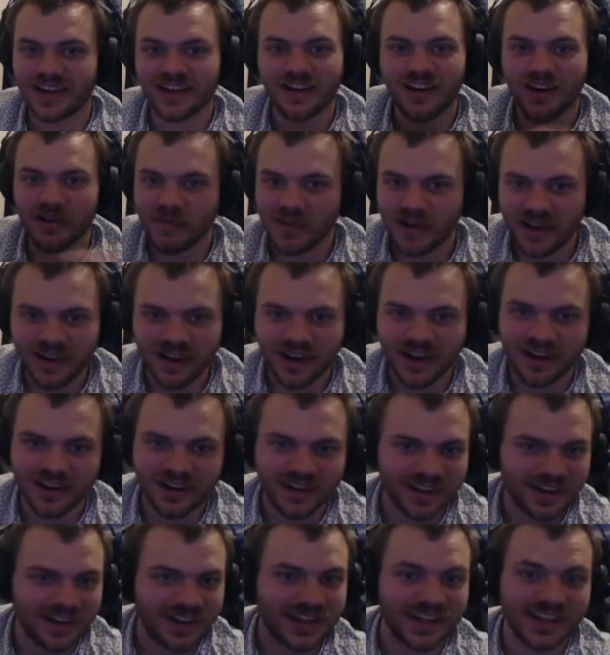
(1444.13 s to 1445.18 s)
oh my god,
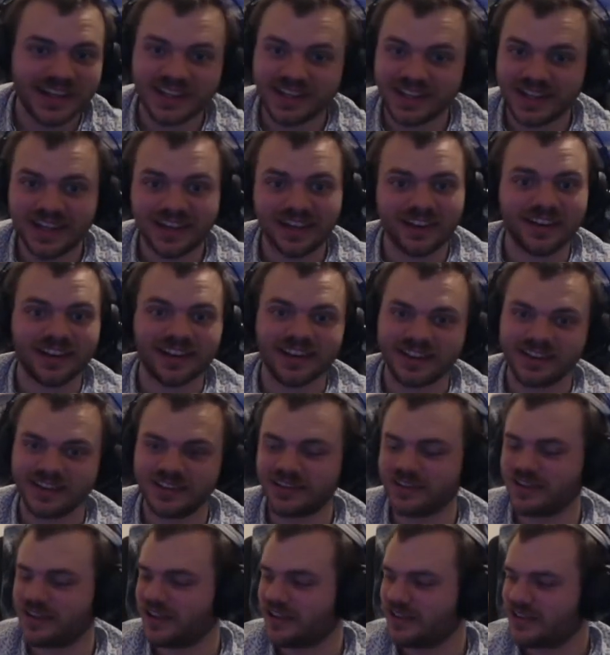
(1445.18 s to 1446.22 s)
he did,
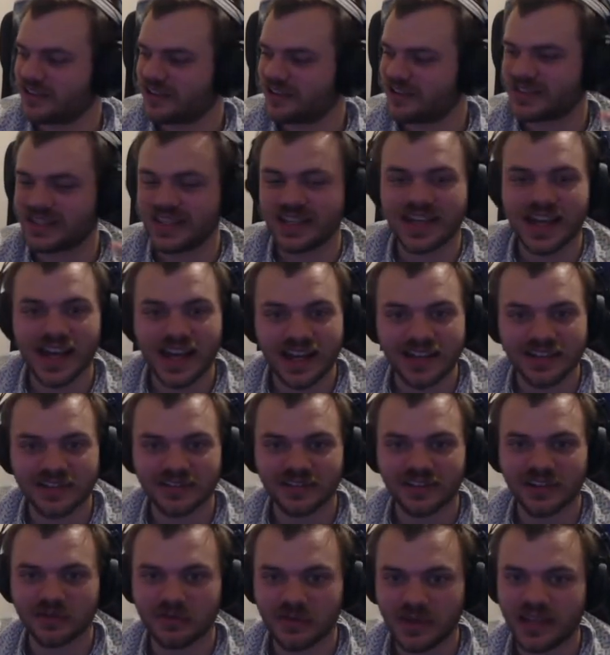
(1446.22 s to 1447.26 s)
because he cancelled
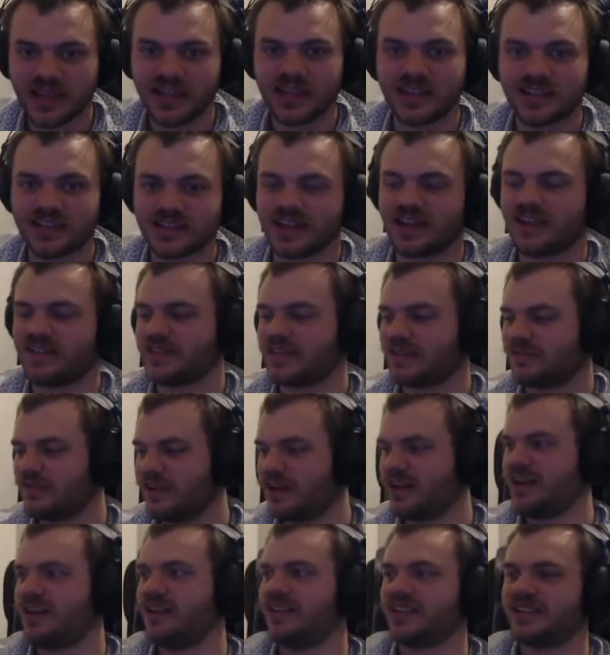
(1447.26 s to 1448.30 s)
on me. So I was like,
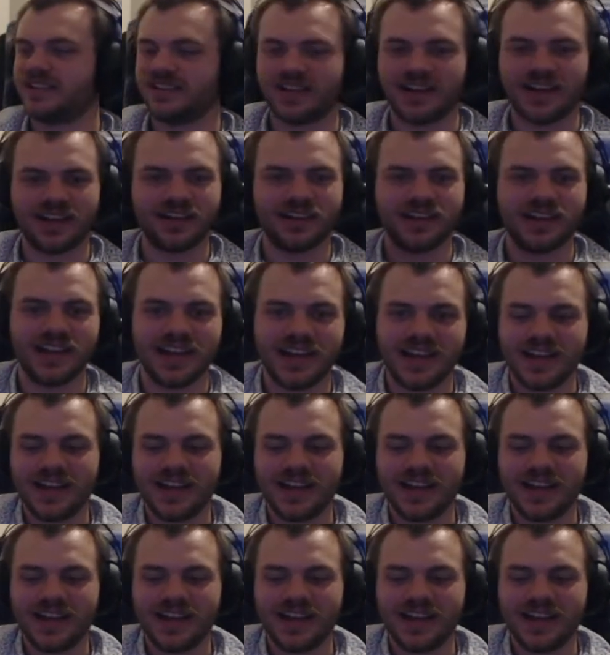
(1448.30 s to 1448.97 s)
wow, what the hell?